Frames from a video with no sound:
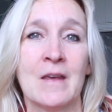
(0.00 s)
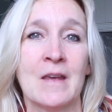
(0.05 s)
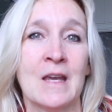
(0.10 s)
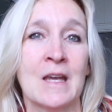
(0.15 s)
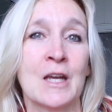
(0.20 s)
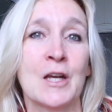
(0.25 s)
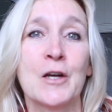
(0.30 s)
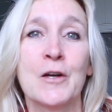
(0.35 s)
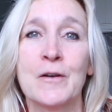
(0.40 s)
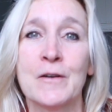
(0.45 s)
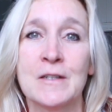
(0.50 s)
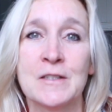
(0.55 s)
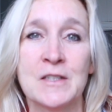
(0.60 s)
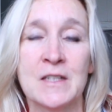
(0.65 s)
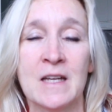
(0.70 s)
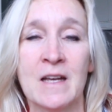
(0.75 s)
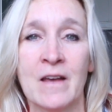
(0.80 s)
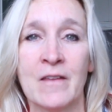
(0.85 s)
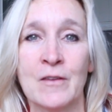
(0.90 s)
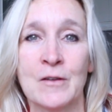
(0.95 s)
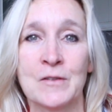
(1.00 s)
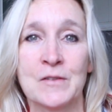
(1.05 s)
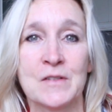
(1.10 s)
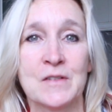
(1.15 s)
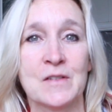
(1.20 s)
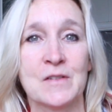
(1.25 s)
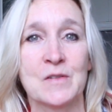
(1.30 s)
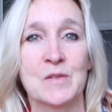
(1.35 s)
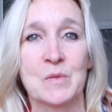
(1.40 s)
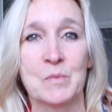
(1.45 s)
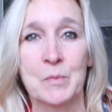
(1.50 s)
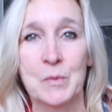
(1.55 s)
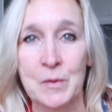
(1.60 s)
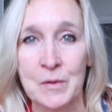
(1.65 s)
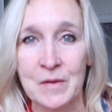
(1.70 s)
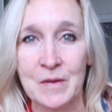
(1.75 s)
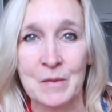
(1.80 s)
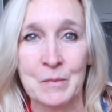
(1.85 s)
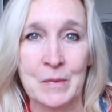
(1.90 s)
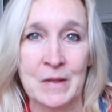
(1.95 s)
encouraging others to
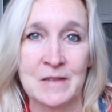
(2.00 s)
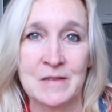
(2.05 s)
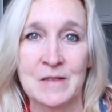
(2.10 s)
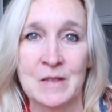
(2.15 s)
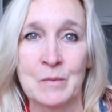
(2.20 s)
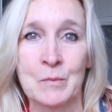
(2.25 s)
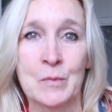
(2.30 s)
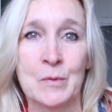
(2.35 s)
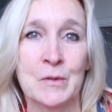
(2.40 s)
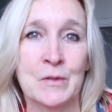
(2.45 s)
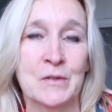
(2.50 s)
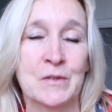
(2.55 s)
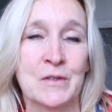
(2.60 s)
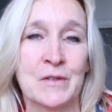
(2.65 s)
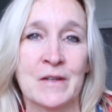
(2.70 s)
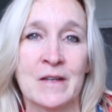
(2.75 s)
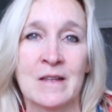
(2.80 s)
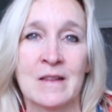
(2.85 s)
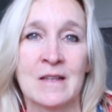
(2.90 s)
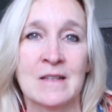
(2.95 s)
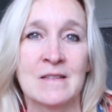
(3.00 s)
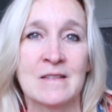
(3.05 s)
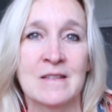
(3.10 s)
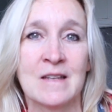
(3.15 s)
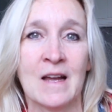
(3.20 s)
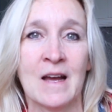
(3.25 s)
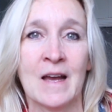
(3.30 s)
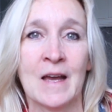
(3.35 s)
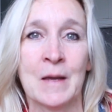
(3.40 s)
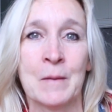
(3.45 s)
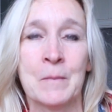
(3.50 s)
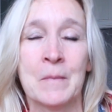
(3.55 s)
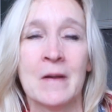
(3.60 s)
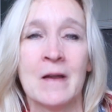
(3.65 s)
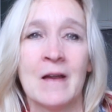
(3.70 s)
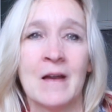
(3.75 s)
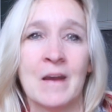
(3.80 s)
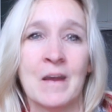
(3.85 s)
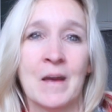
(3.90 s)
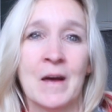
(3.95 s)
support the Blessing Board during this time.
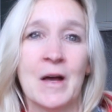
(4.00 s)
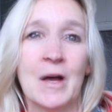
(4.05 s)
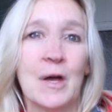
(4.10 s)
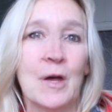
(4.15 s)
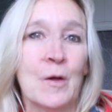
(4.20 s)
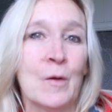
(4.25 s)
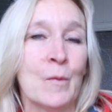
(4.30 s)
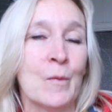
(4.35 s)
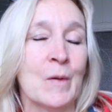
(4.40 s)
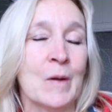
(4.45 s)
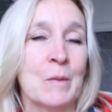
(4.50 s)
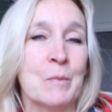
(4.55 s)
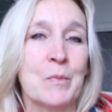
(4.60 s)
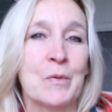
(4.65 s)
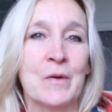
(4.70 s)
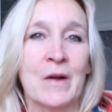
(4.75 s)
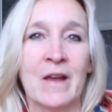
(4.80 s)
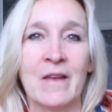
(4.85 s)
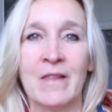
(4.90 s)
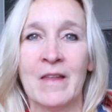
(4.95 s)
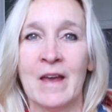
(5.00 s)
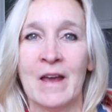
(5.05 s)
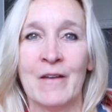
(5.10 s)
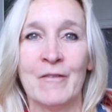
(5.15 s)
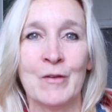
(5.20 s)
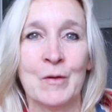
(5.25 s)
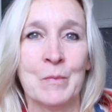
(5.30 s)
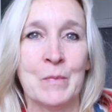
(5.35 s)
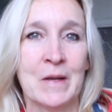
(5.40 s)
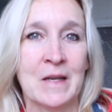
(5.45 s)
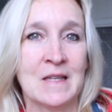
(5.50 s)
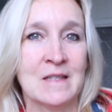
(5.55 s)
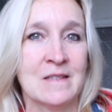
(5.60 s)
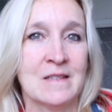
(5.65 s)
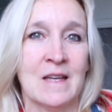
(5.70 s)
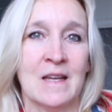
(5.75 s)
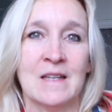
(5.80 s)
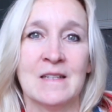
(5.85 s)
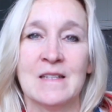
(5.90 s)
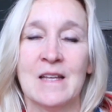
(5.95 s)
We pray that everybody
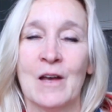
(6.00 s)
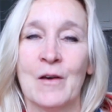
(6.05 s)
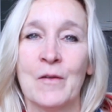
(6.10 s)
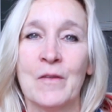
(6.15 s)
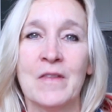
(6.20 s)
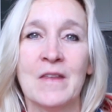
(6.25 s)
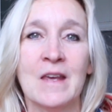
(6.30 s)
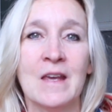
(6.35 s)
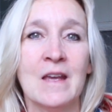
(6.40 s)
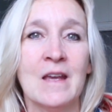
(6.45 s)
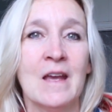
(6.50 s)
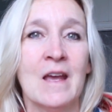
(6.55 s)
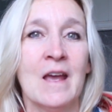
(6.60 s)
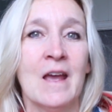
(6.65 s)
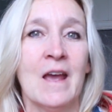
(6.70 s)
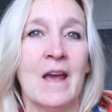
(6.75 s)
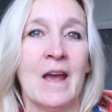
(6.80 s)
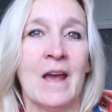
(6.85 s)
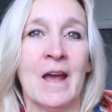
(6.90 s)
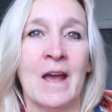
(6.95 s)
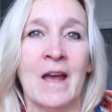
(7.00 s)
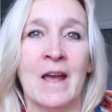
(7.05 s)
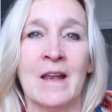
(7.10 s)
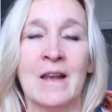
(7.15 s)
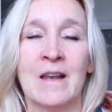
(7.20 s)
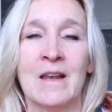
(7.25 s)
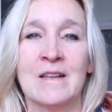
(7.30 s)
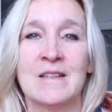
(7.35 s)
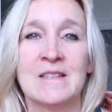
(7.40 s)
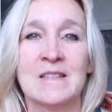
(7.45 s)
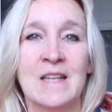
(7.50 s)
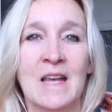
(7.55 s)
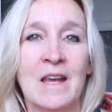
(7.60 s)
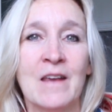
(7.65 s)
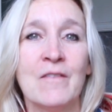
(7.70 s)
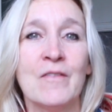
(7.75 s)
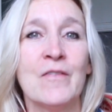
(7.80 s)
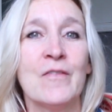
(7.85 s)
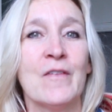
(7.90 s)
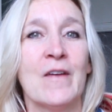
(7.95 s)
stays healthy and
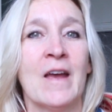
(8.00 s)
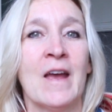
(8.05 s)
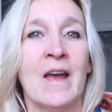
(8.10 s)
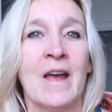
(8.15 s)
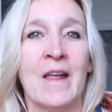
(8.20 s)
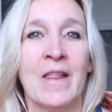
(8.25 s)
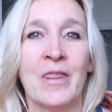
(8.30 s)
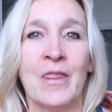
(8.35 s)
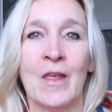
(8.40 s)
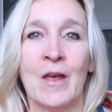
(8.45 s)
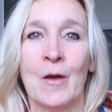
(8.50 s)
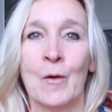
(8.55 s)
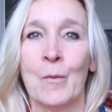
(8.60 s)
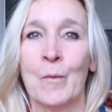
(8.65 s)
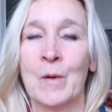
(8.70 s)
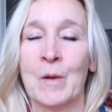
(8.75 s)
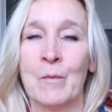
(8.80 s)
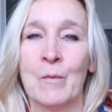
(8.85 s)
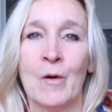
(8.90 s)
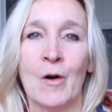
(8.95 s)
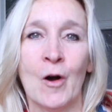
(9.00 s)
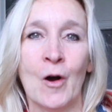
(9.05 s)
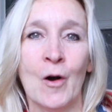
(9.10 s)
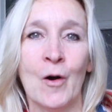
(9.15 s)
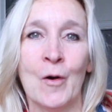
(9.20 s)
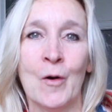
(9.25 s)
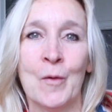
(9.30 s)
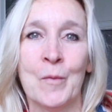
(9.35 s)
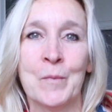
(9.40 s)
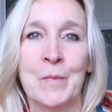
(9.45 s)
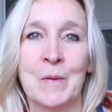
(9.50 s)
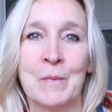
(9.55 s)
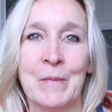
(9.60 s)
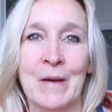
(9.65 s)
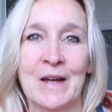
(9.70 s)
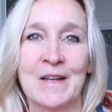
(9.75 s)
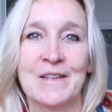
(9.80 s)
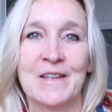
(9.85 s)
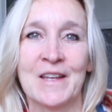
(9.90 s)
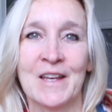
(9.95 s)
safe, and that we will all be
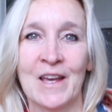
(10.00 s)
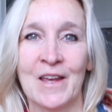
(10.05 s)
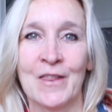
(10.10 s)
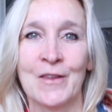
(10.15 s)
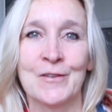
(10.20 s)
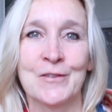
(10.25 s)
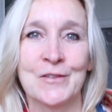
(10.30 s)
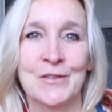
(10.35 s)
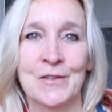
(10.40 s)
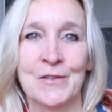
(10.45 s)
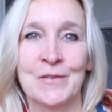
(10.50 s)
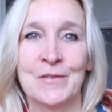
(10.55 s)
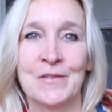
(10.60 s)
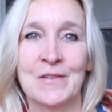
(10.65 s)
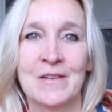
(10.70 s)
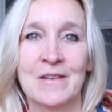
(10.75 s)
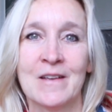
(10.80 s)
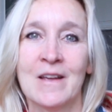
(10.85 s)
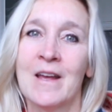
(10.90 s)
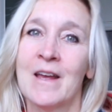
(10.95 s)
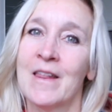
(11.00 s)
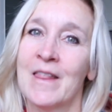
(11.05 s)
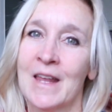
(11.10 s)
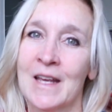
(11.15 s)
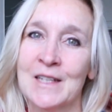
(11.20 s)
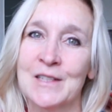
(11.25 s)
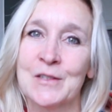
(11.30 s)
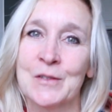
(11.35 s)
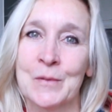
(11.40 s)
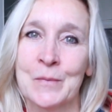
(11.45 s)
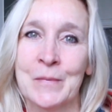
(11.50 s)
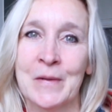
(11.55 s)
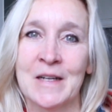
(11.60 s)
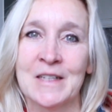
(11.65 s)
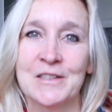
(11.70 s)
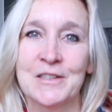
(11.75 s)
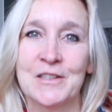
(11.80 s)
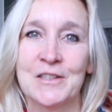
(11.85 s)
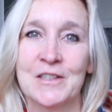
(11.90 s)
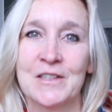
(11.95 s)
back together soon. Thanks so
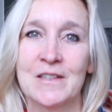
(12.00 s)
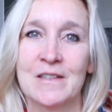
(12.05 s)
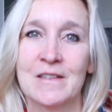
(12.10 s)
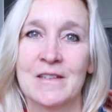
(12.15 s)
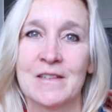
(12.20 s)
much.